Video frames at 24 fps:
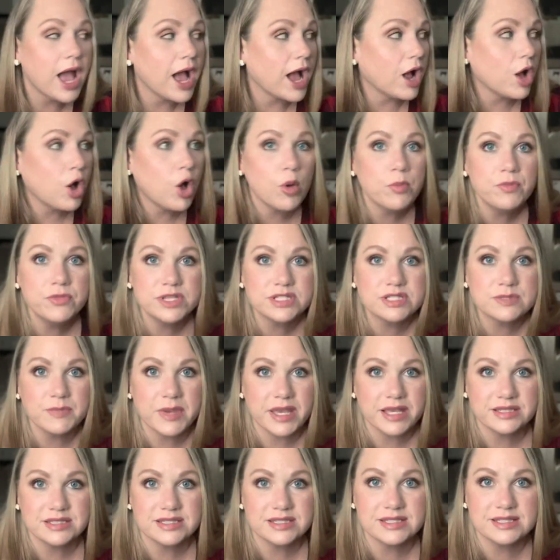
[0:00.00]
I hope this
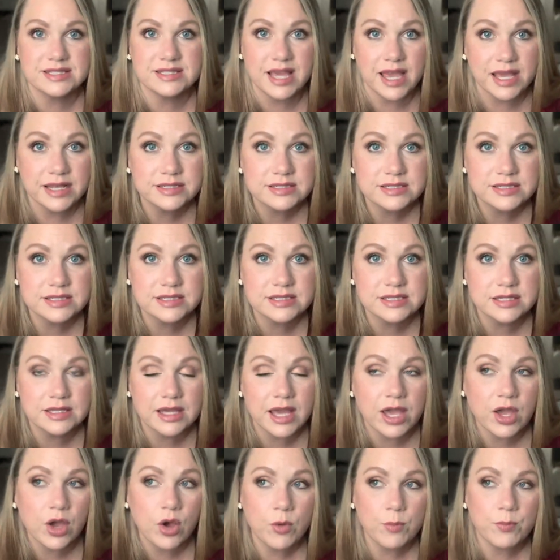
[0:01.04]
made sense.
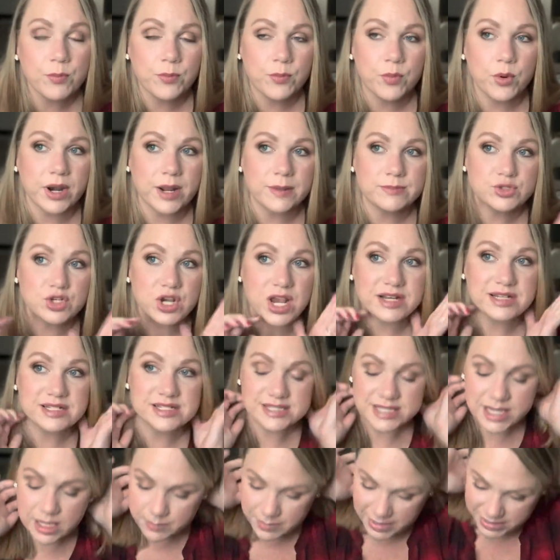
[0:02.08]
I hope what I'm trying to
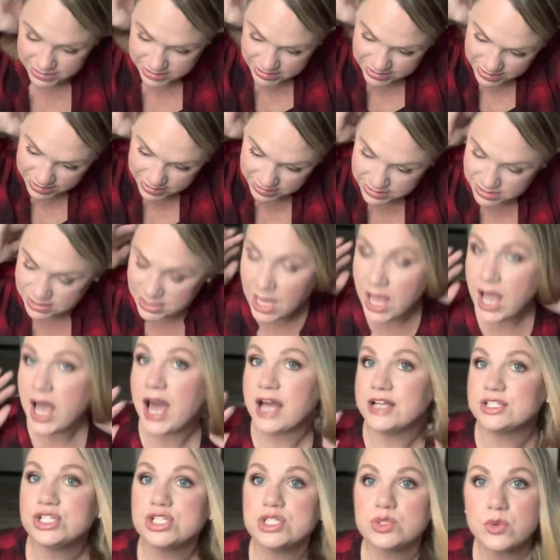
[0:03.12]
say made sense.
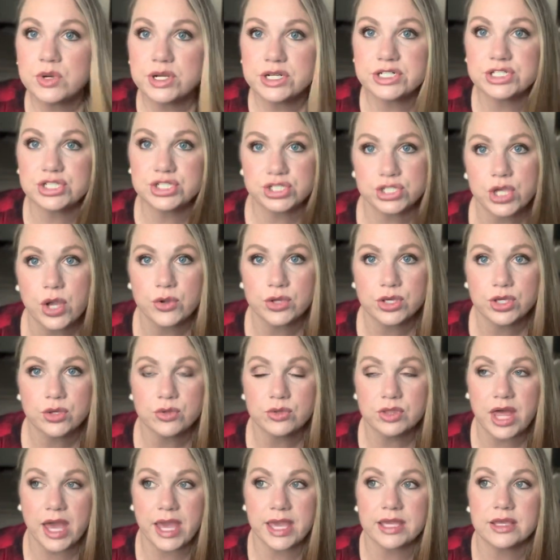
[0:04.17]
I just wanted to show you
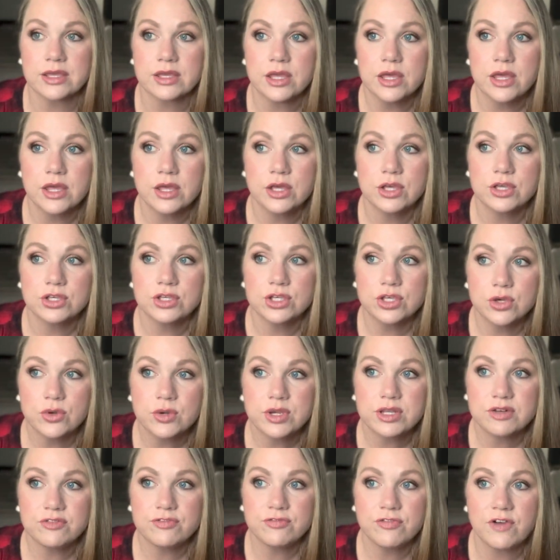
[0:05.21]
like you
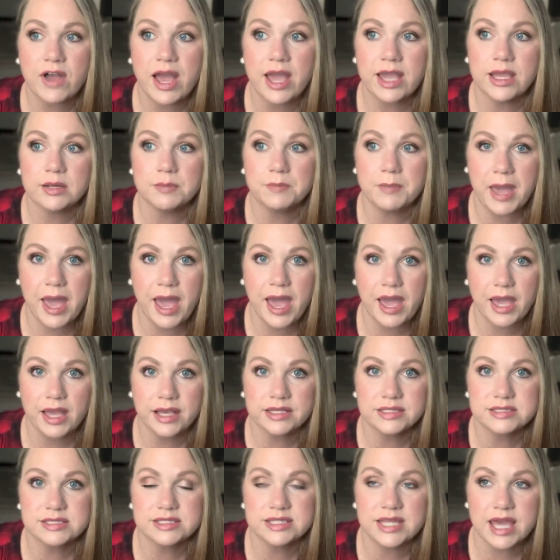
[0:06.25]
can find
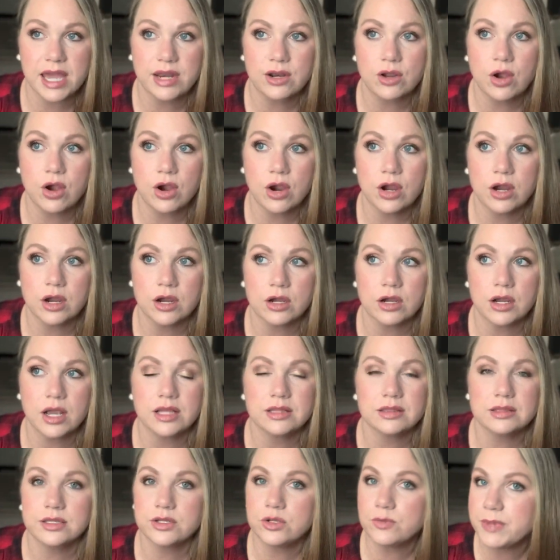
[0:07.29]
bags that are a
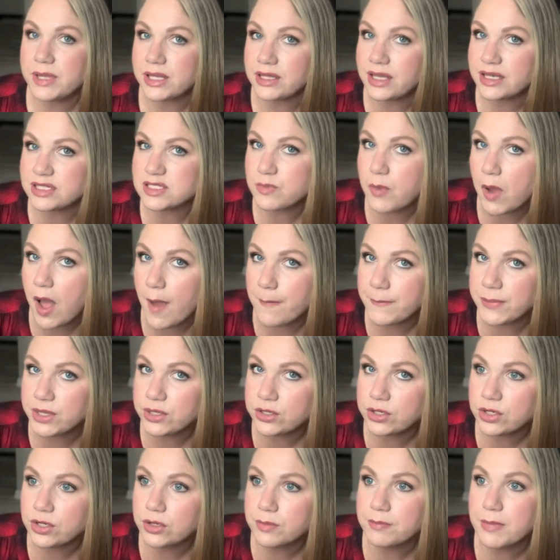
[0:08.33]
little bit less
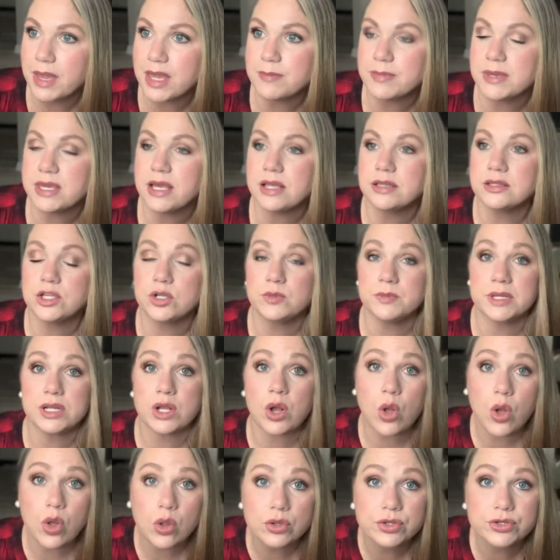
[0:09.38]
popular, maybe a little bit
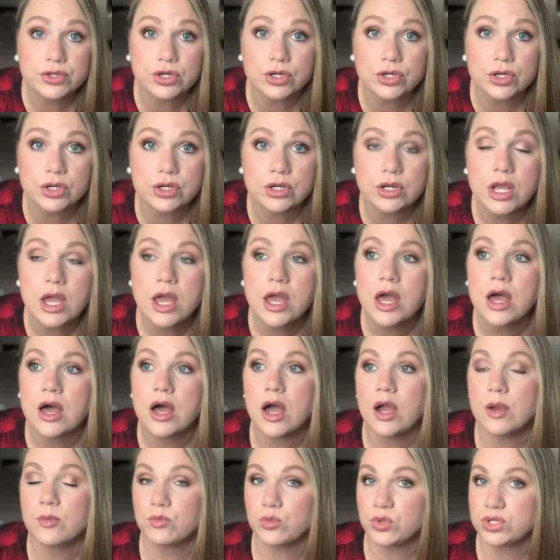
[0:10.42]
older,
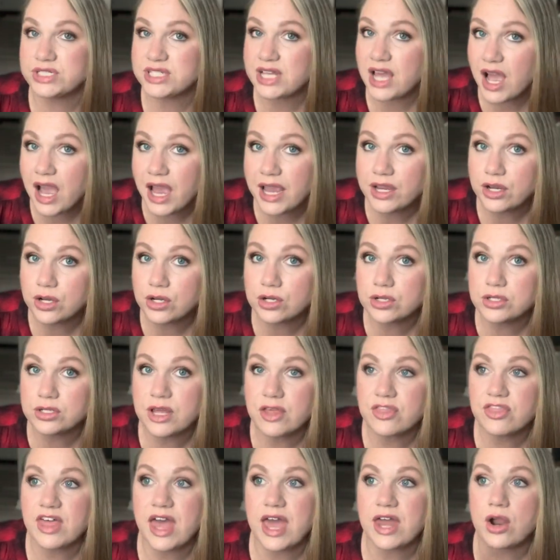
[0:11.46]
um, retired,
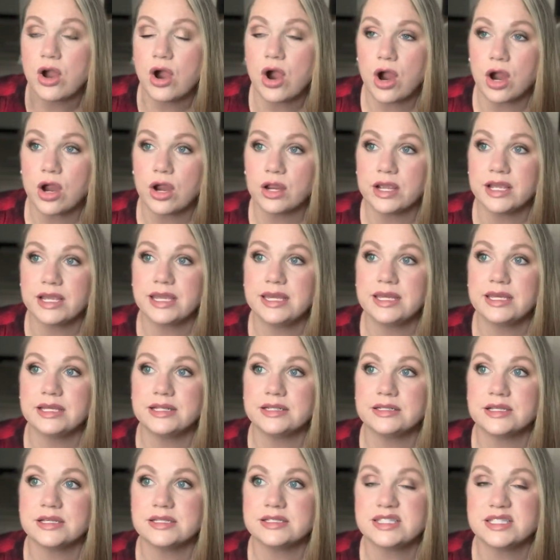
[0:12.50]
that are
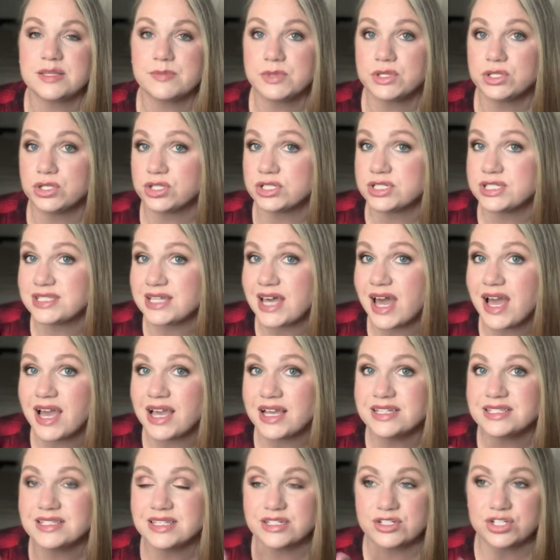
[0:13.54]
in similar
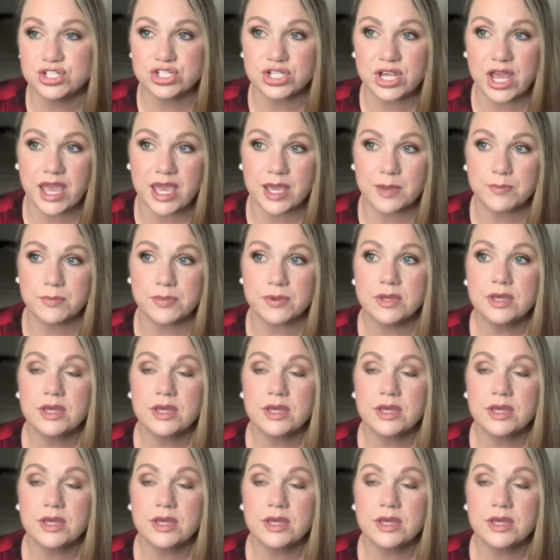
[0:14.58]
size and shape